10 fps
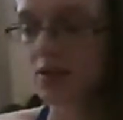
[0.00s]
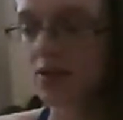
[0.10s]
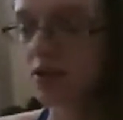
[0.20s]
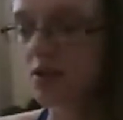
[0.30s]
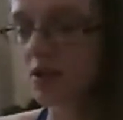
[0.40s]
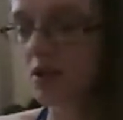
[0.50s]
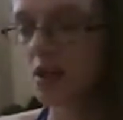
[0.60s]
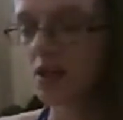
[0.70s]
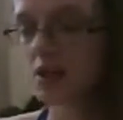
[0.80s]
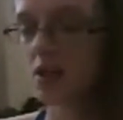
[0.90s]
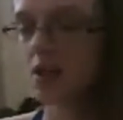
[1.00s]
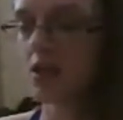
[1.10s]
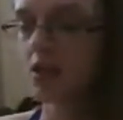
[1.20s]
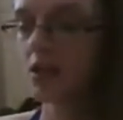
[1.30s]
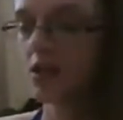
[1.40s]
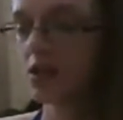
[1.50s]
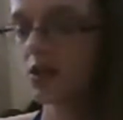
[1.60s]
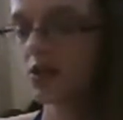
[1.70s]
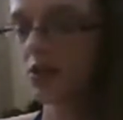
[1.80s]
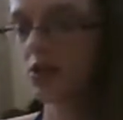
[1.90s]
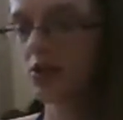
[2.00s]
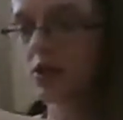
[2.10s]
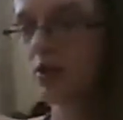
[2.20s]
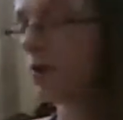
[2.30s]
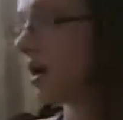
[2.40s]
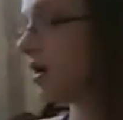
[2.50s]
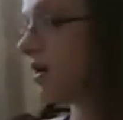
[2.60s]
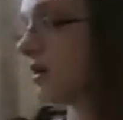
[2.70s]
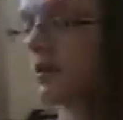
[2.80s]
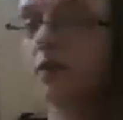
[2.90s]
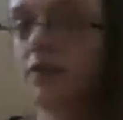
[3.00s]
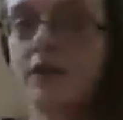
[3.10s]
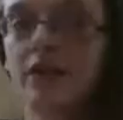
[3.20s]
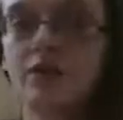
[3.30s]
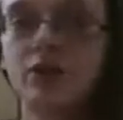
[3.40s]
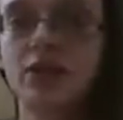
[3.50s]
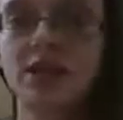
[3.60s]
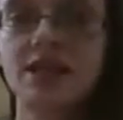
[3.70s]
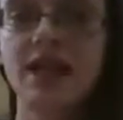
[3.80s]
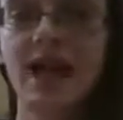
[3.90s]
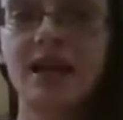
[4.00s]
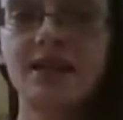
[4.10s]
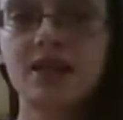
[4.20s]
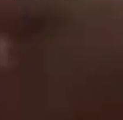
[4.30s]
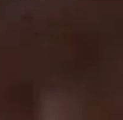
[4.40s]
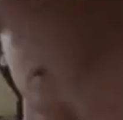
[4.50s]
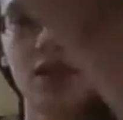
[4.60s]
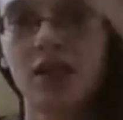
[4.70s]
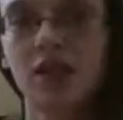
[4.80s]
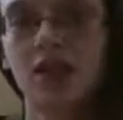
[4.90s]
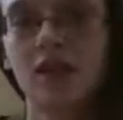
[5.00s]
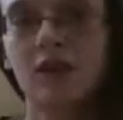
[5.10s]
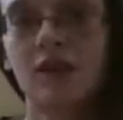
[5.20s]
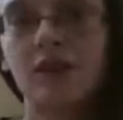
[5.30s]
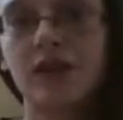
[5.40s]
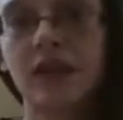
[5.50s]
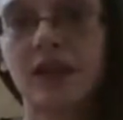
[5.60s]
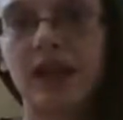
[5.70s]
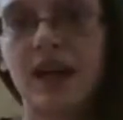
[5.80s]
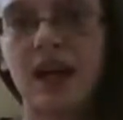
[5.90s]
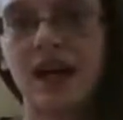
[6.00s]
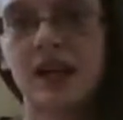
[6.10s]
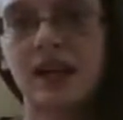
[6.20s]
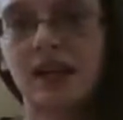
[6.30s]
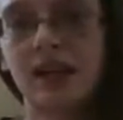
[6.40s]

just to show you what 310s really are,